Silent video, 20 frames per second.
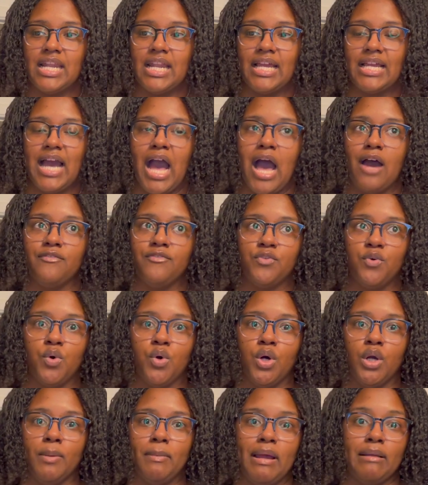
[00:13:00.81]
I got
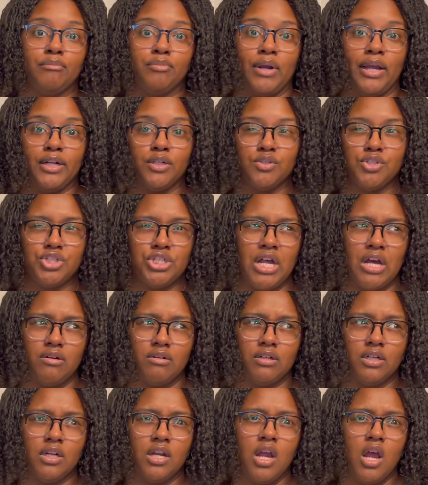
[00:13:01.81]
for my bridal
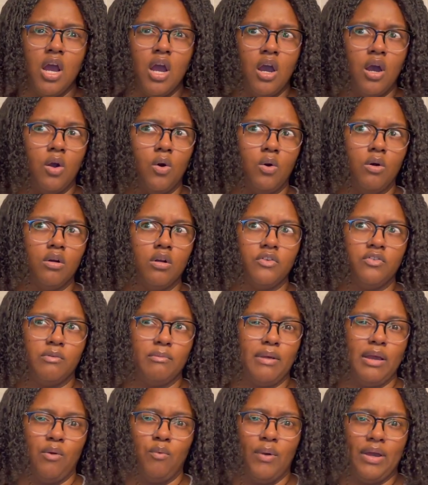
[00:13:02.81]
shower or for
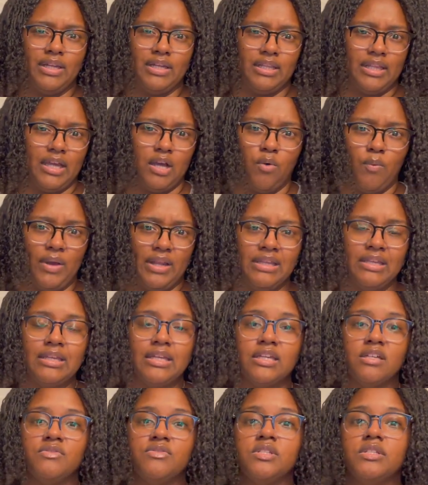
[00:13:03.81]
my wedding, like a wedding
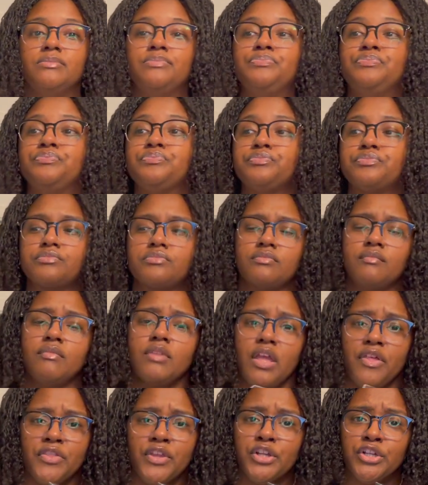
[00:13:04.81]
gift.
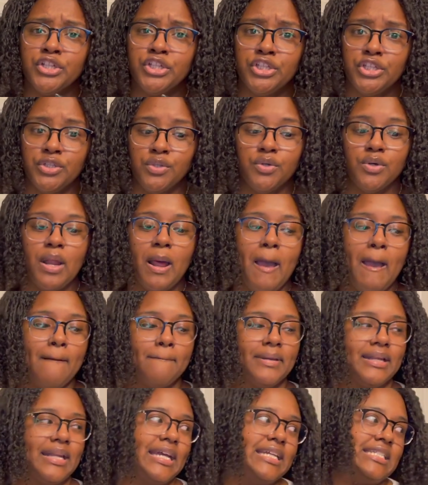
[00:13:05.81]
They're cute,
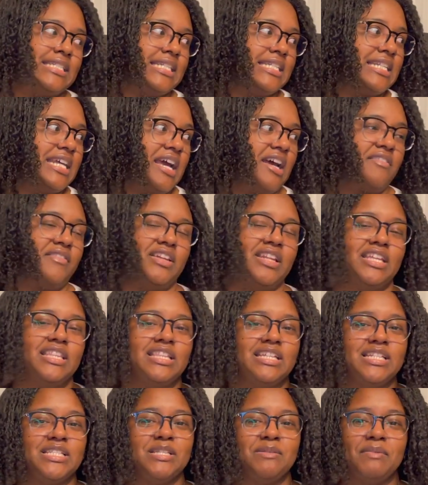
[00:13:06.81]
but I didn't have
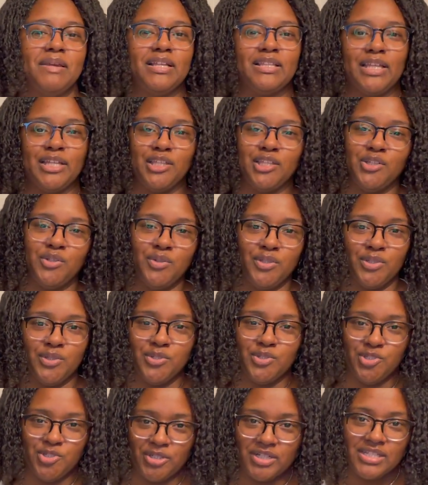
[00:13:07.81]
anything to make like cute little
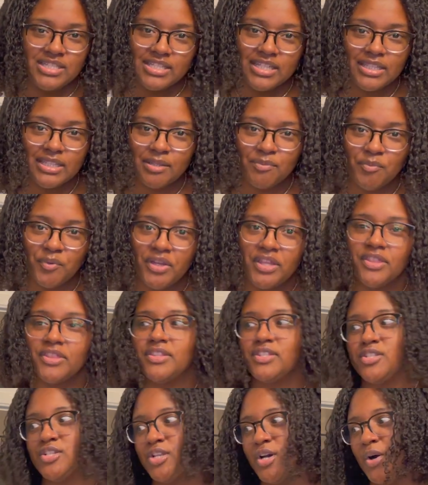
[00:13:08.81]
drinks in them with.
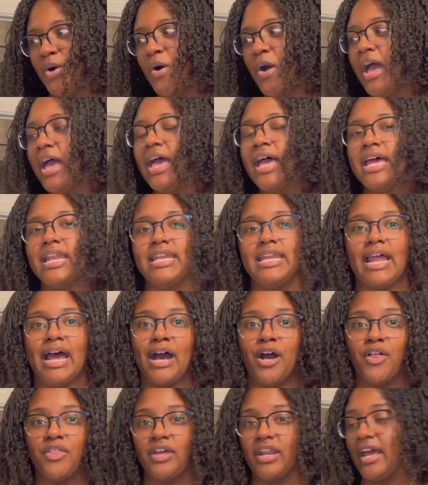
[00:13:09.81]
So
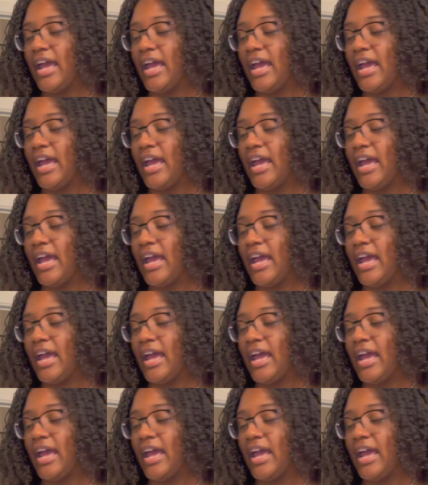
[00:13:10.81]
now that I